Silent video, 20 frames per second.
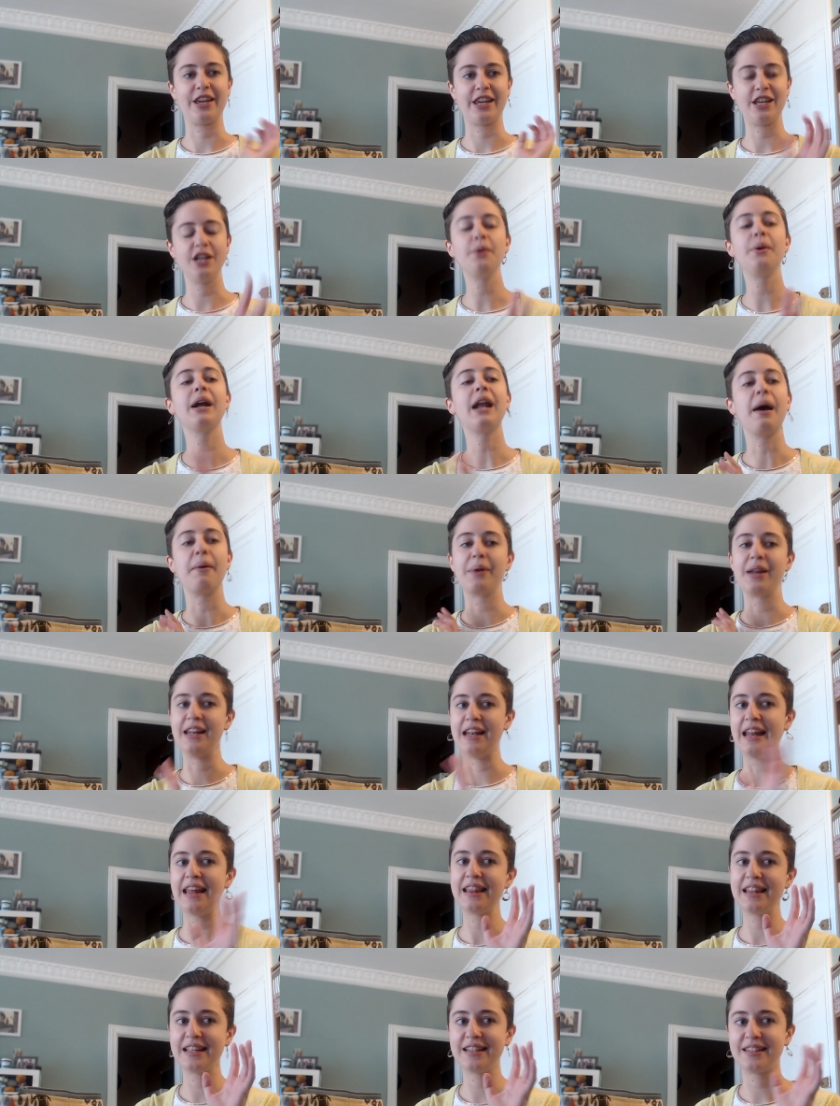you know what, I want to
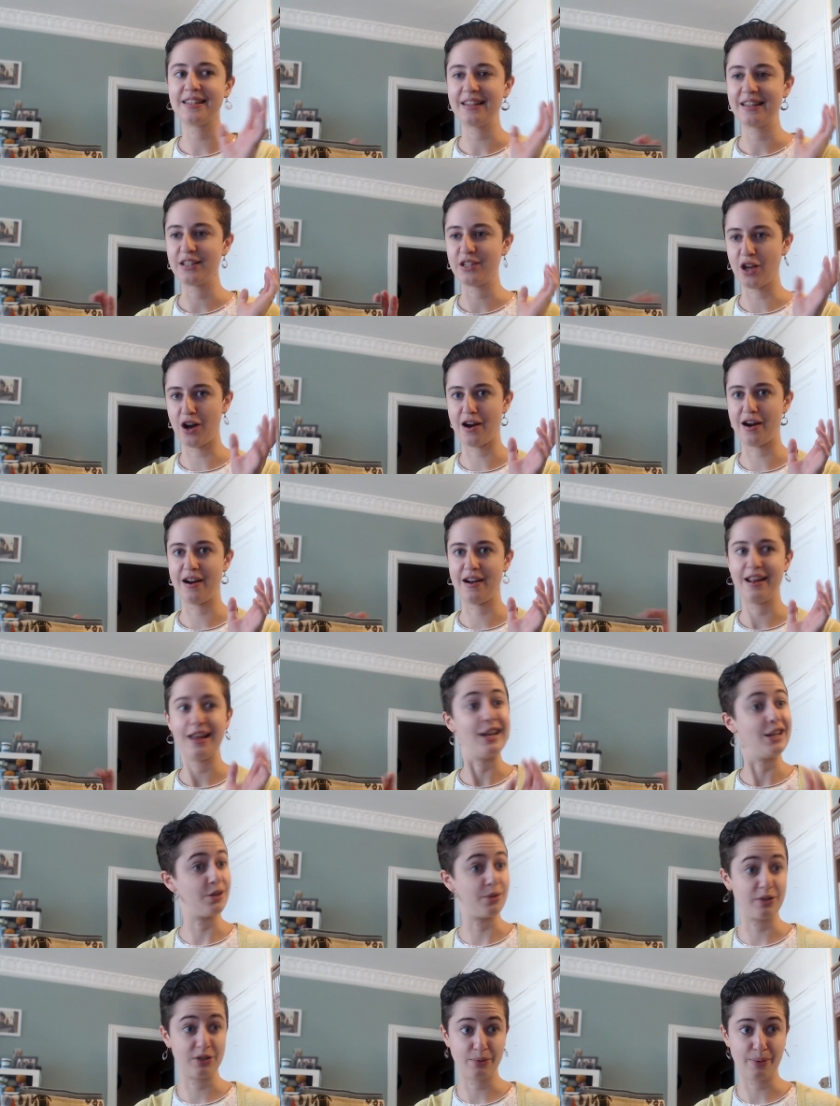knit this yarn
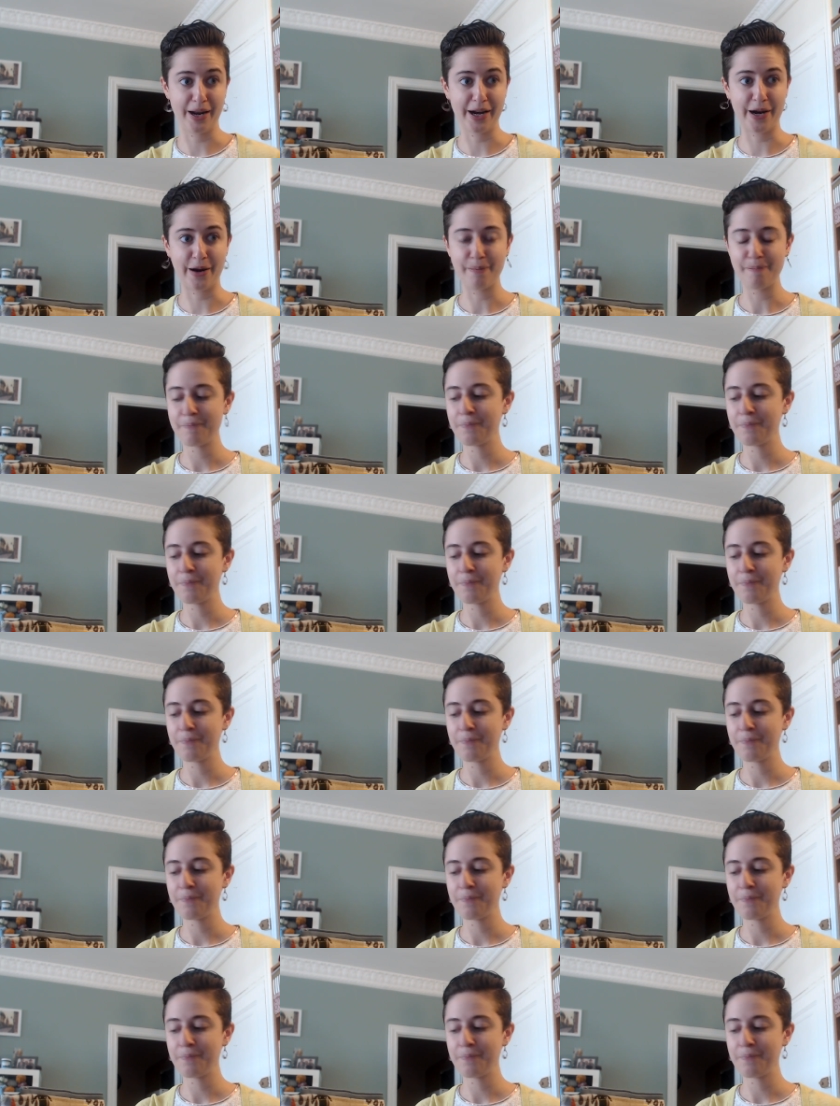into a sweater.